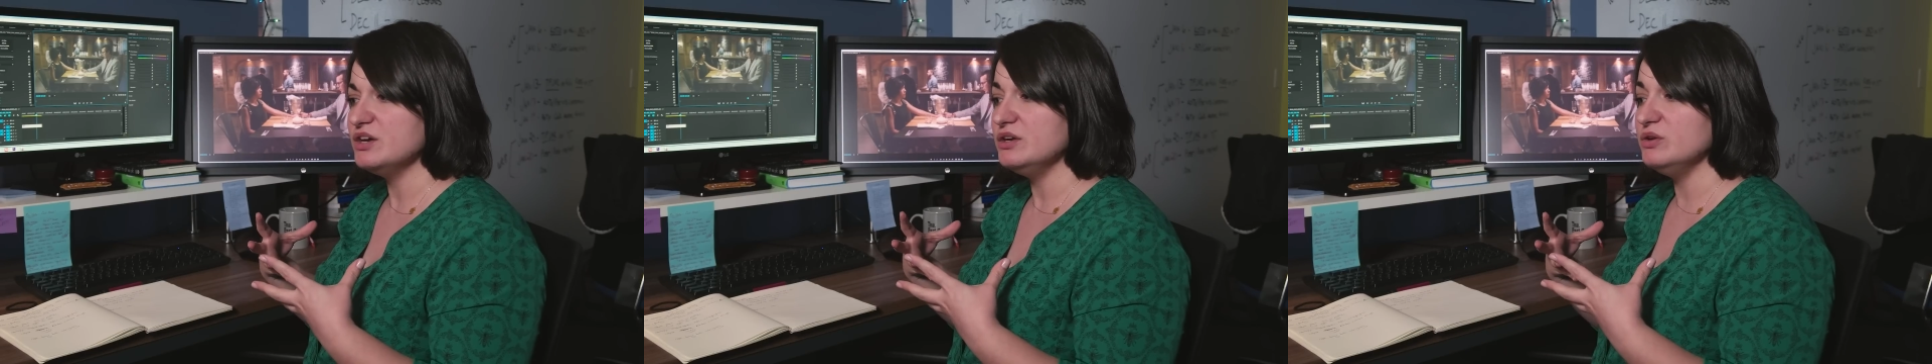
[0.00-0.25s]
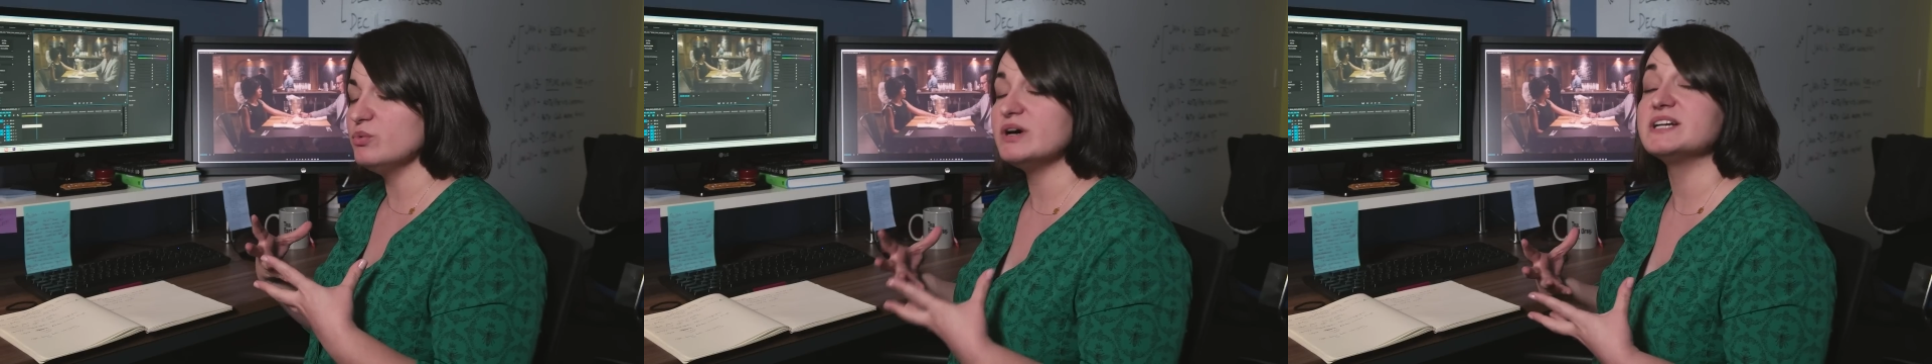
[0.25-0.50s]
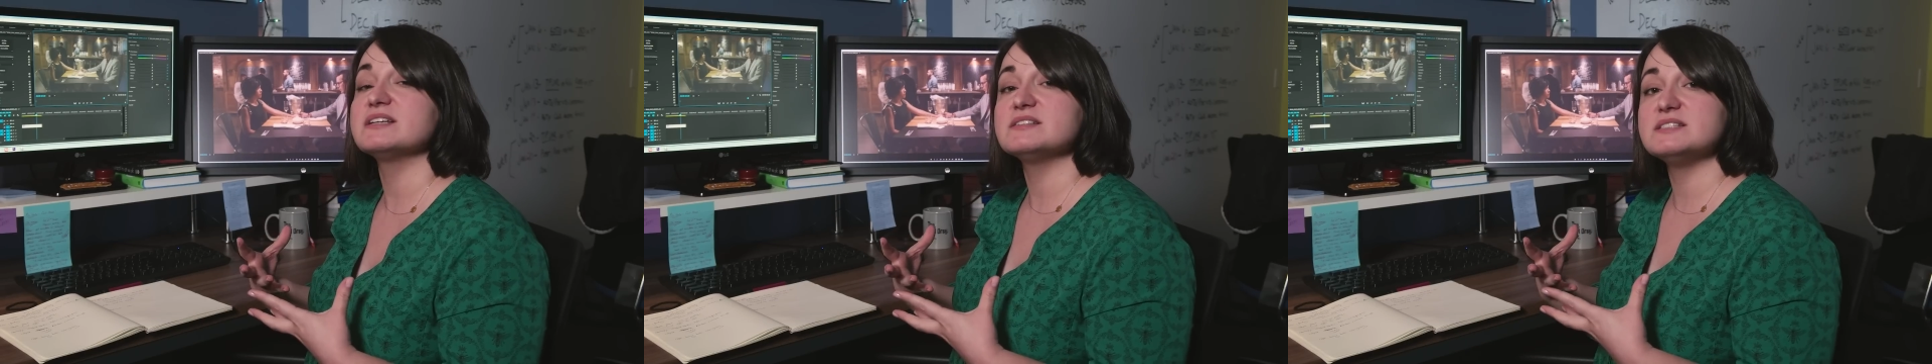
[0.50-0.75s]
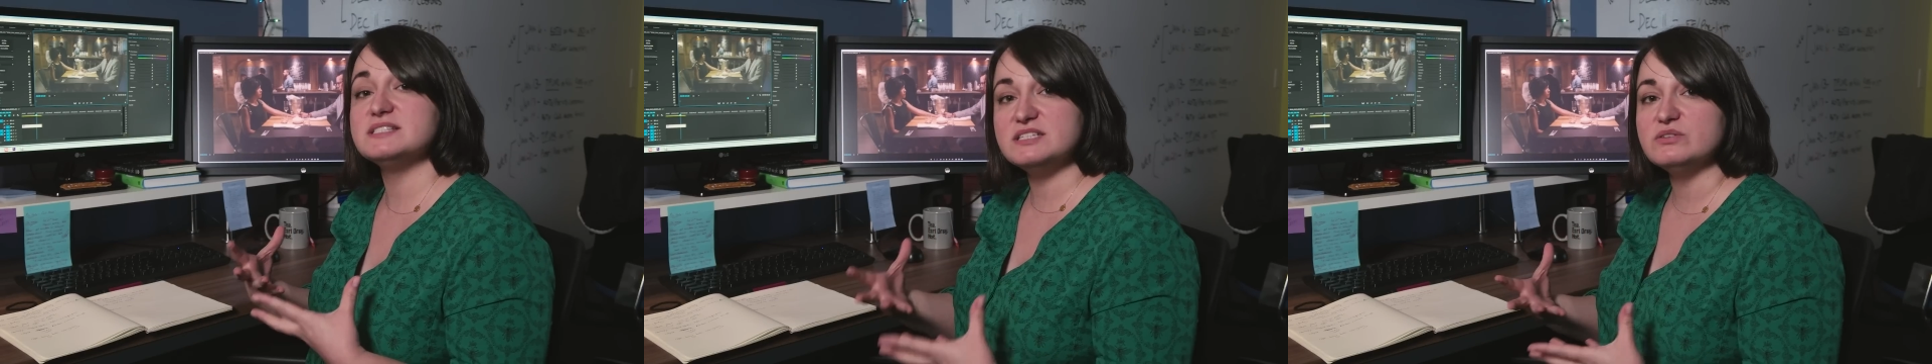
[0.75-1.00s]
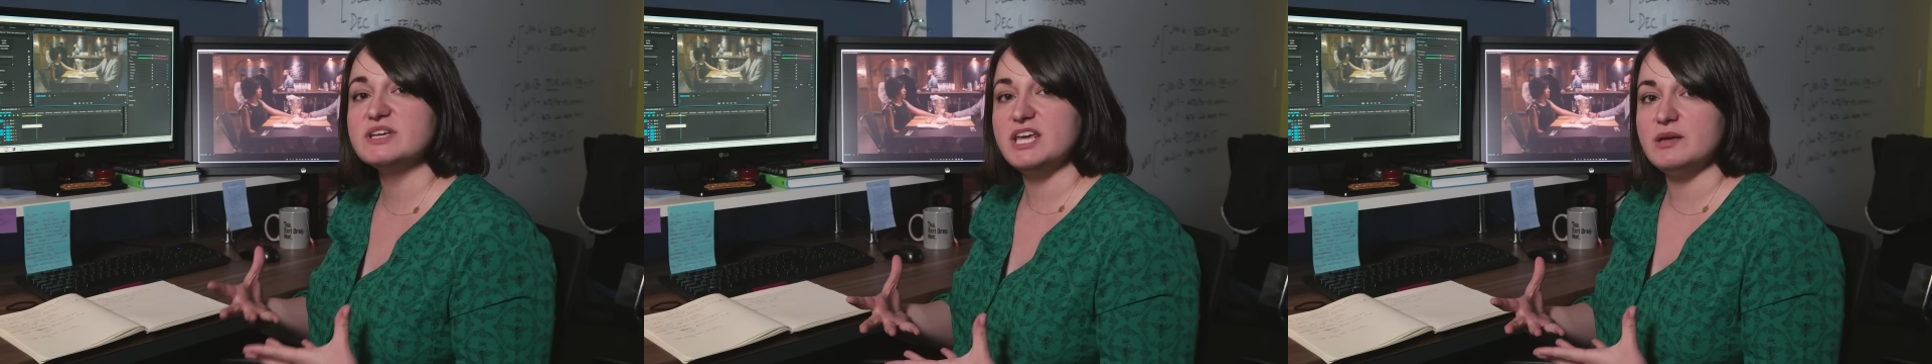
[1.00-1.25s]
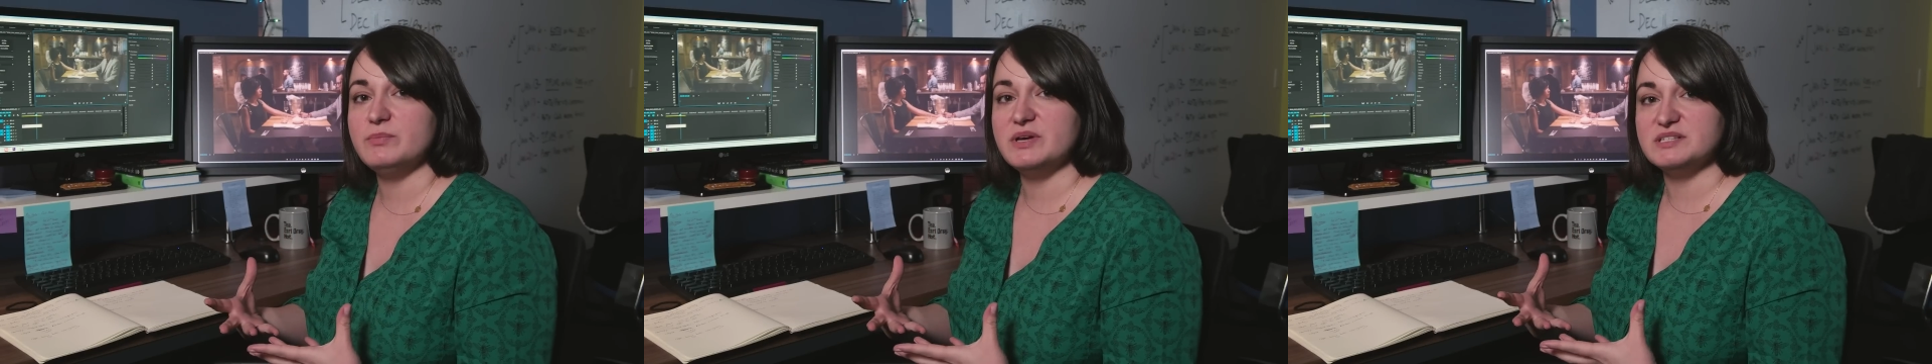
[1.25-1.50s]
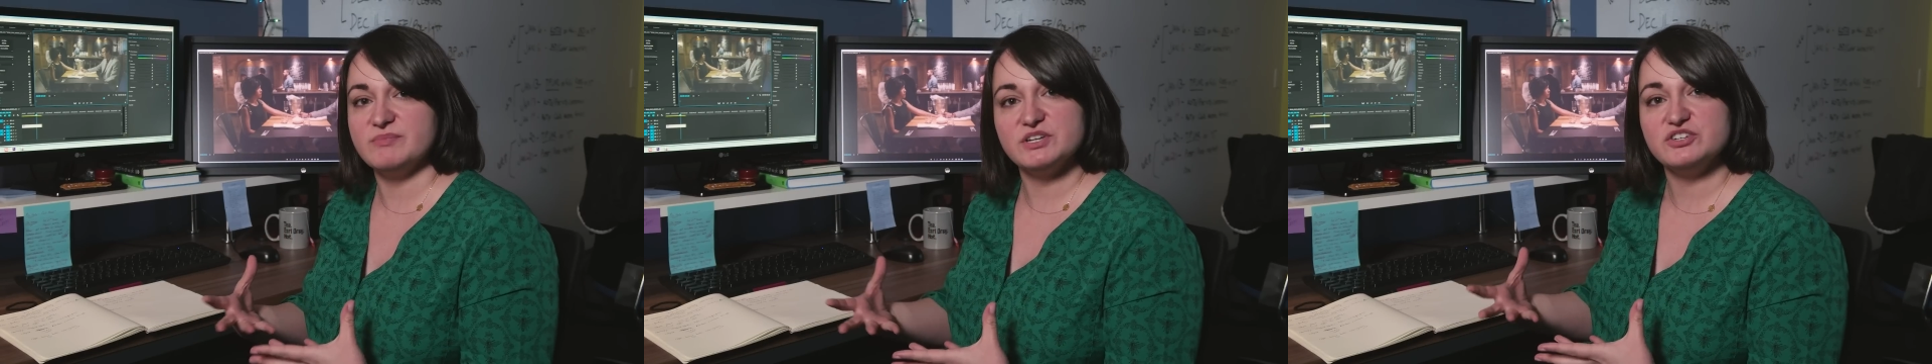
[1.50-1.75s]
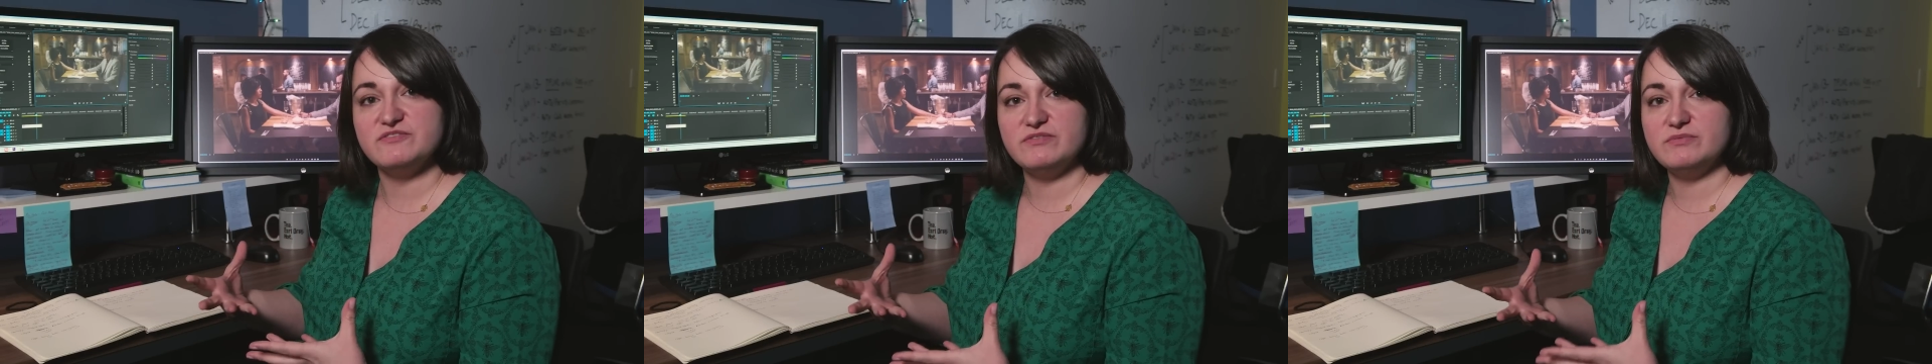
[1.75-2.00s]
you want to still keep as
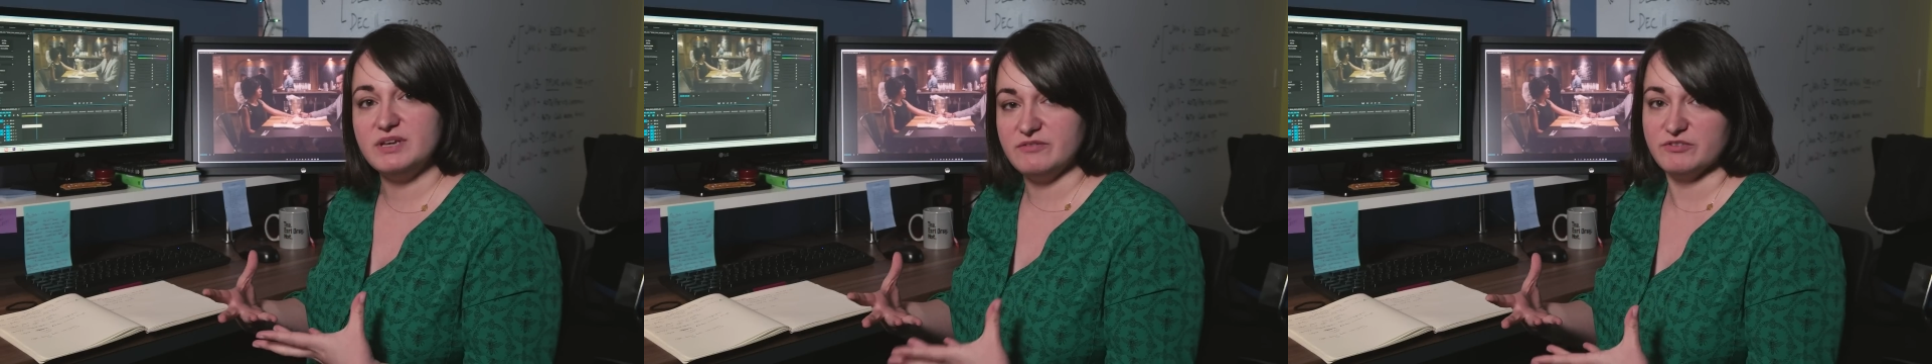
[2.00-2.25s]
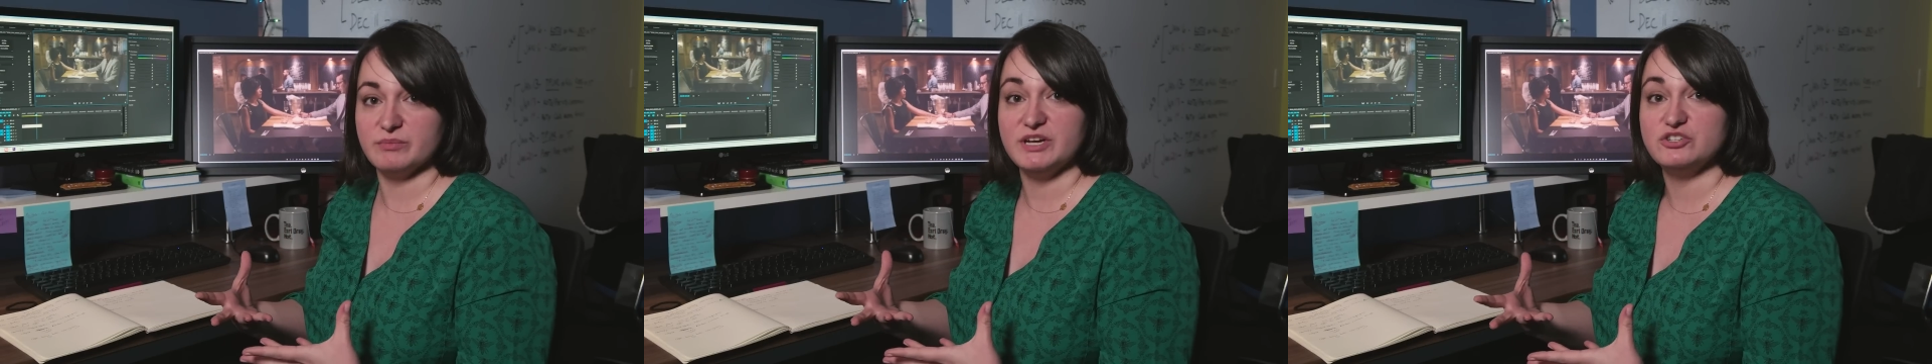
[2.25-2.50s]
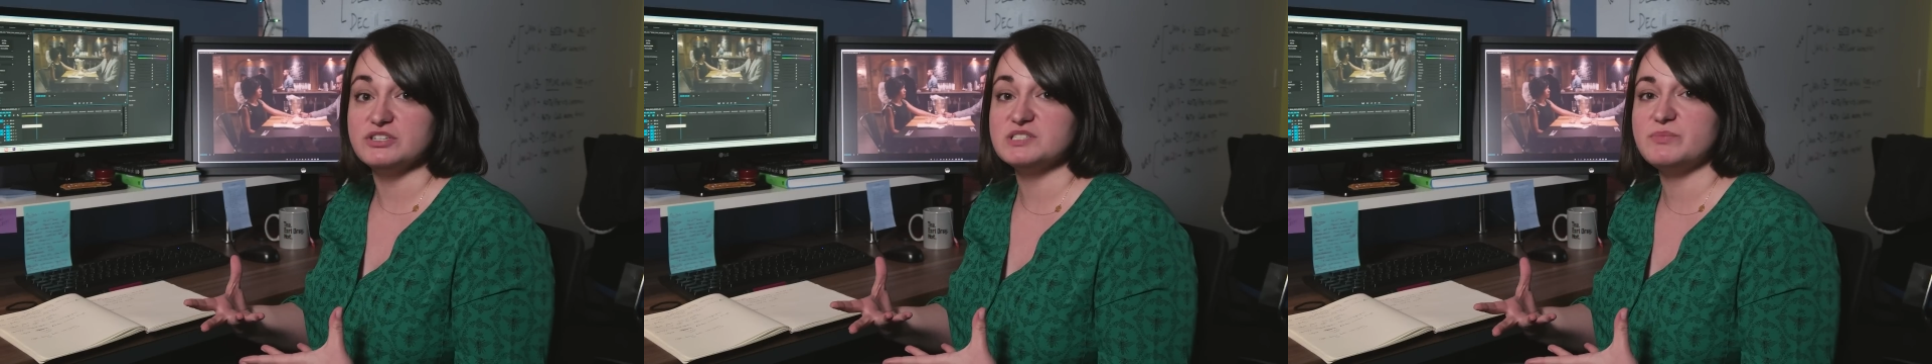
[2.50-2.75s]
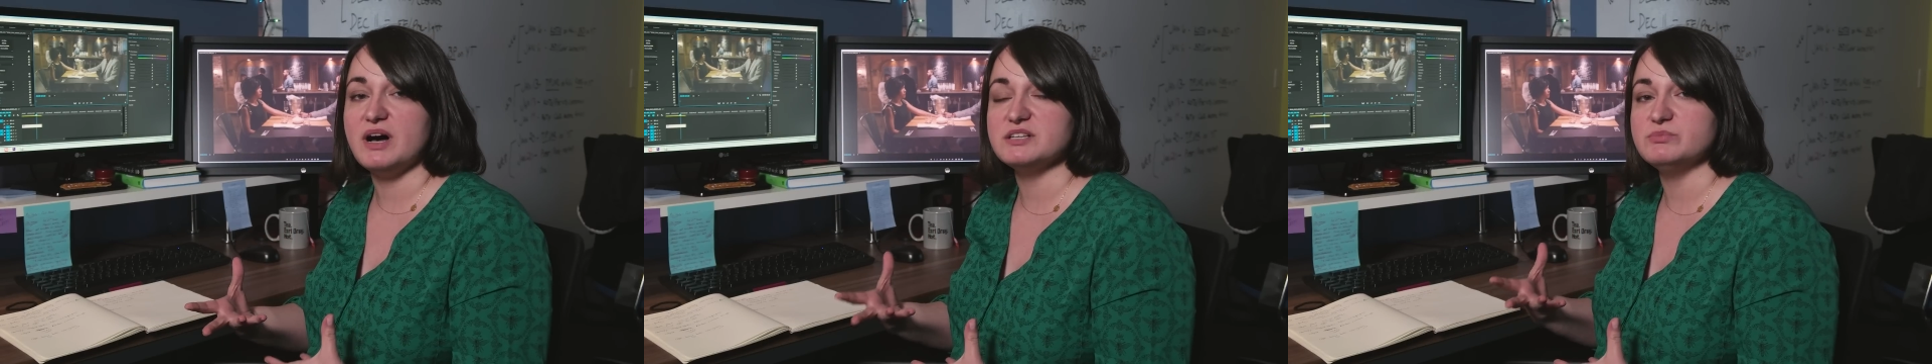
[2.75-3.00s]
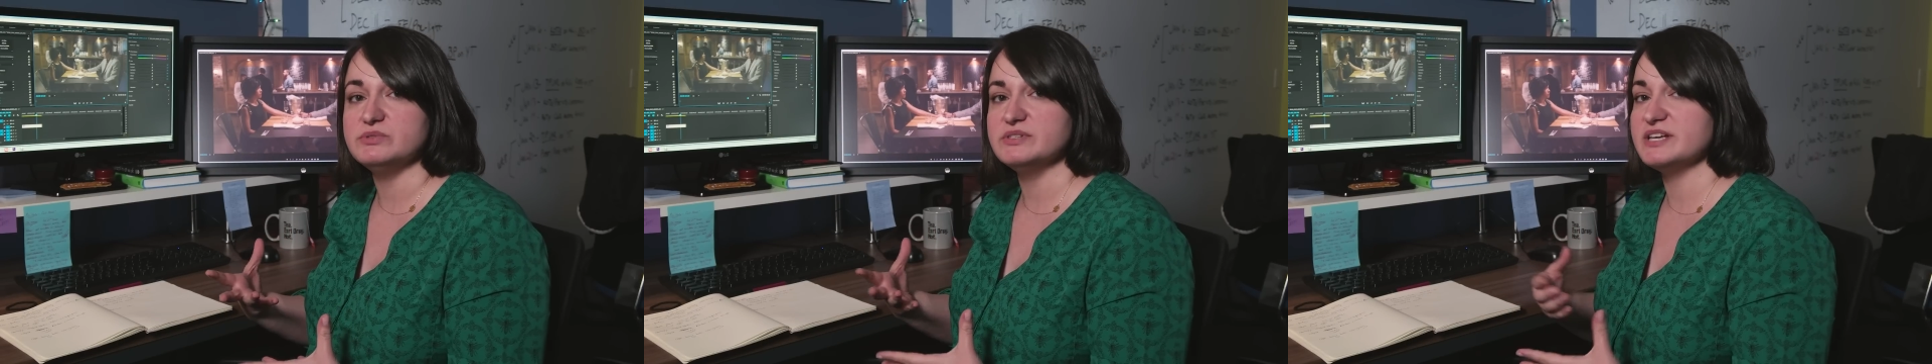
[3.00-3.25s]
much of information as possible.